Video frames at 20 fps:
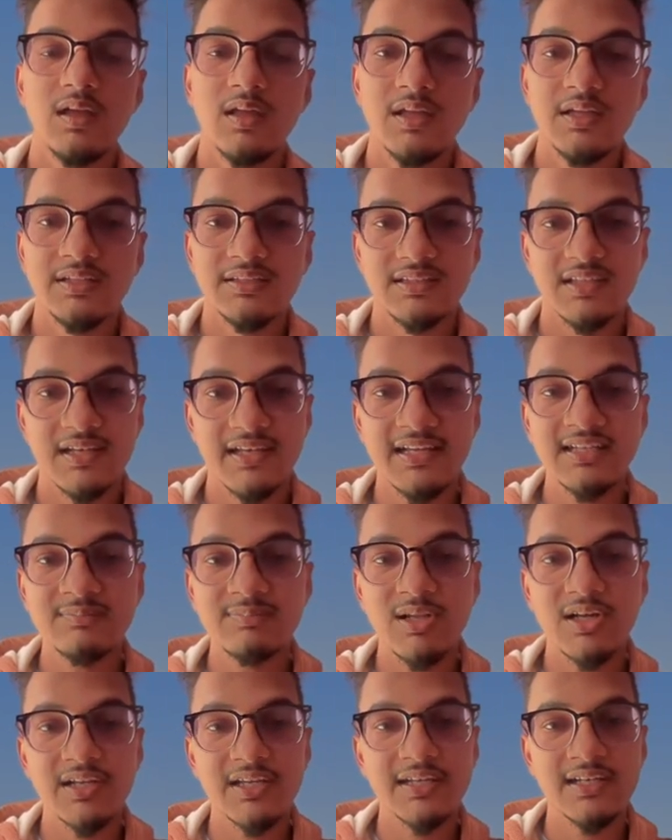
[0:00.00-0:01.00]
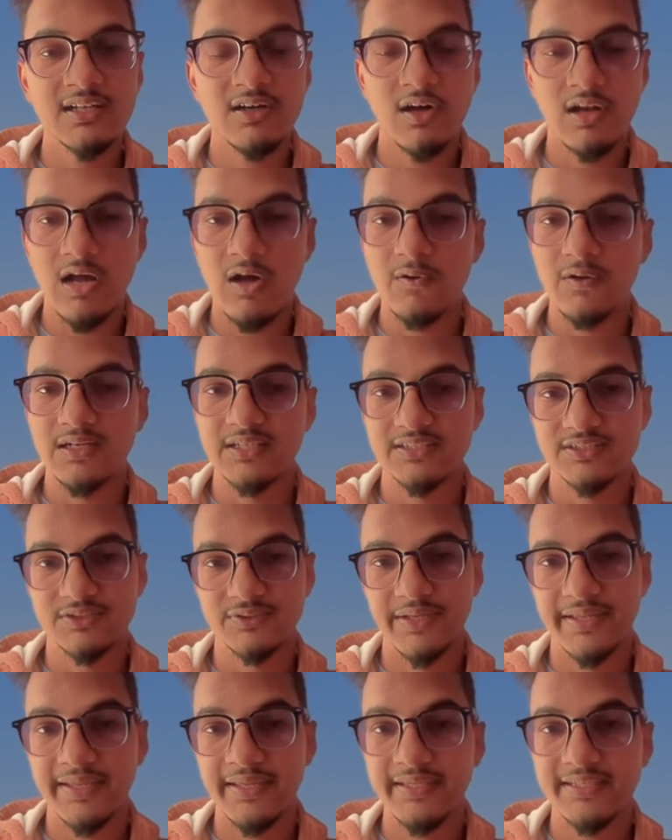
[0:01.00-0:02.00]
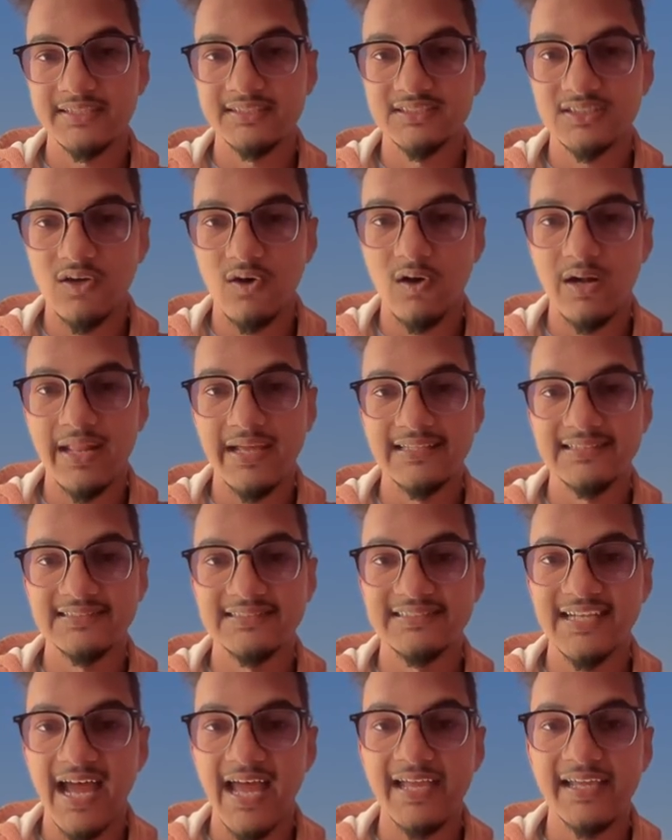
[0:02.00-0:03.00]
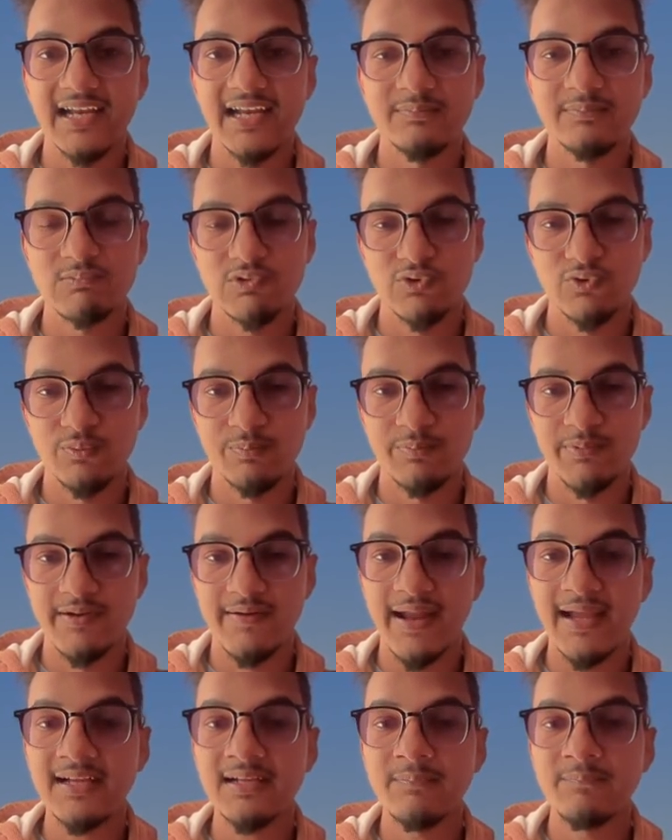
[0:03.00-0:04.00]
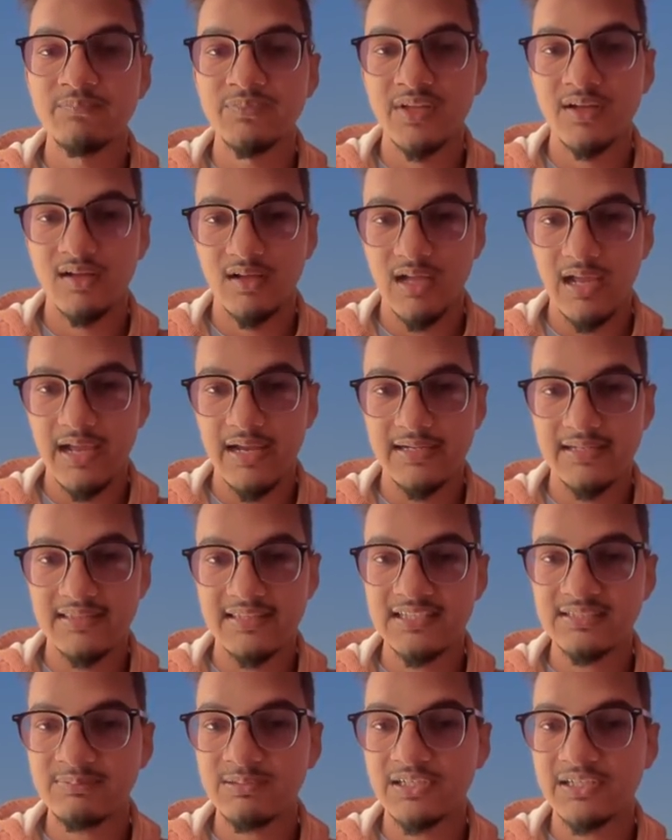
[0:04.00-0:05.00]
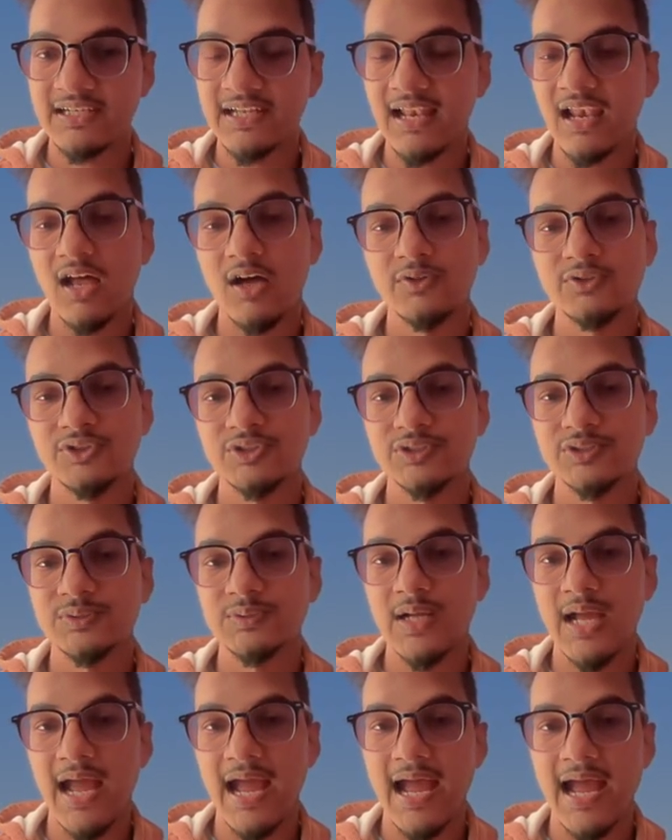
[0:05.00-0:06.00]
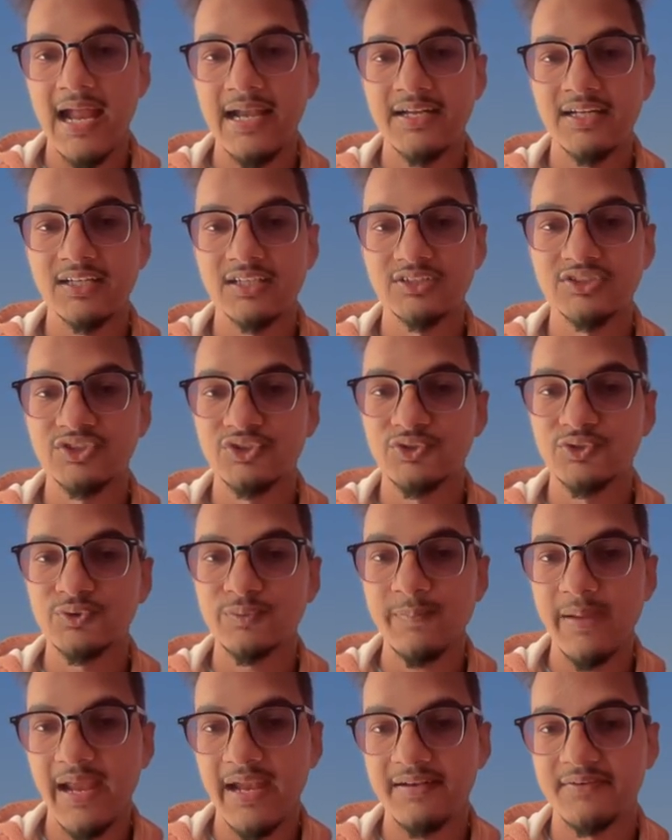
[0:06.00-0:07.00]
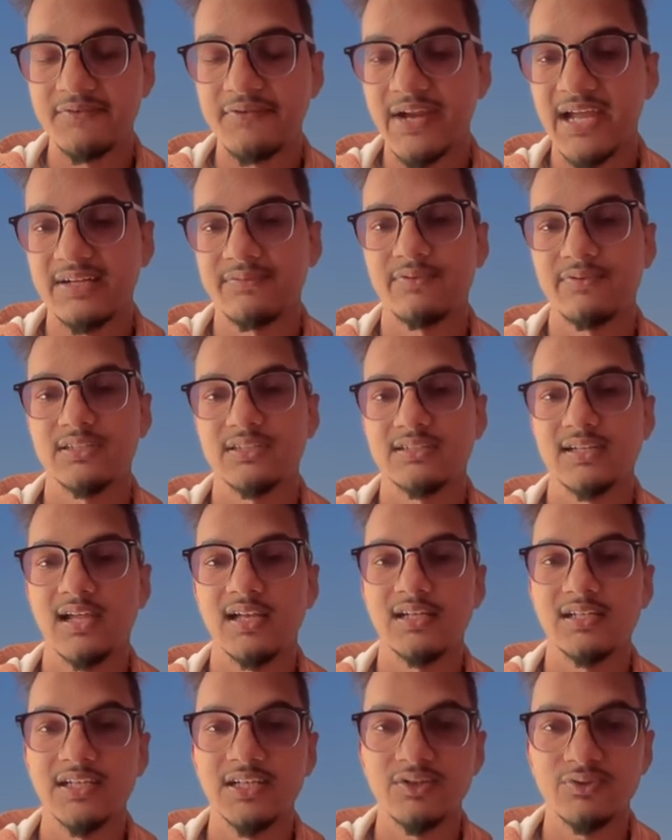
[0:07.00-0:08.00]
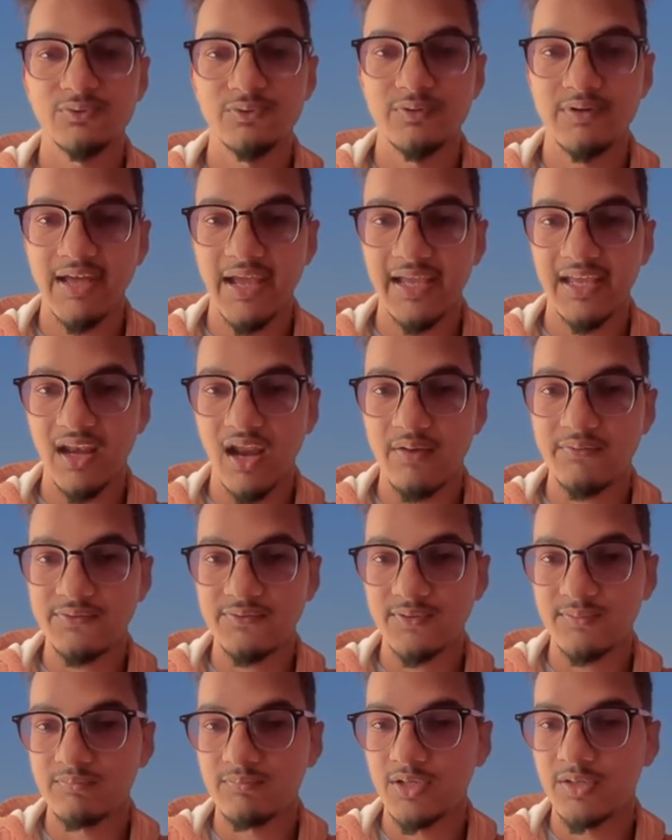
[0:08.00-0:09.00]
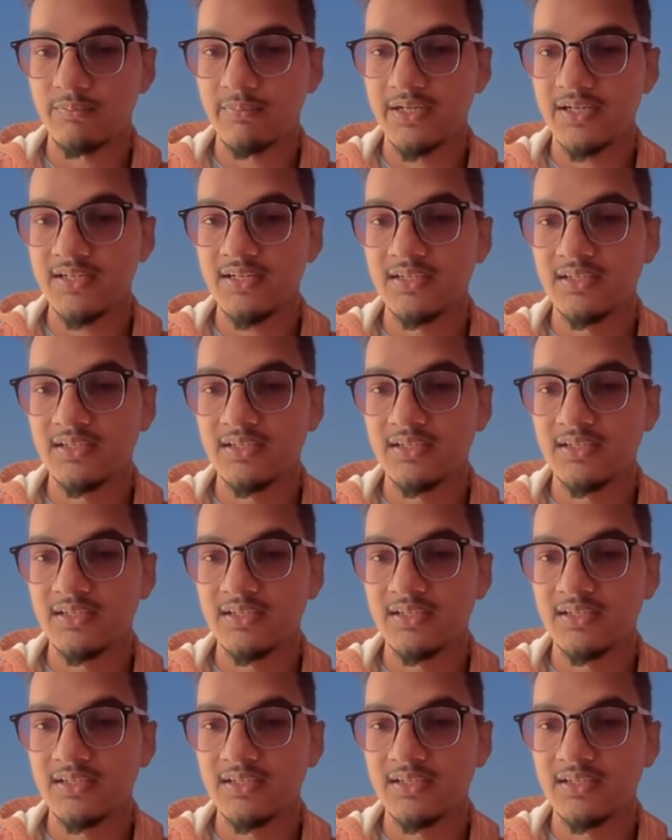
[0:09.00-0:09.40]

The next plugin on our list today is called as Diagram Zoom Drag. And this plugin allows you to add a zoom and drag functionality to diagrams from Mermaid,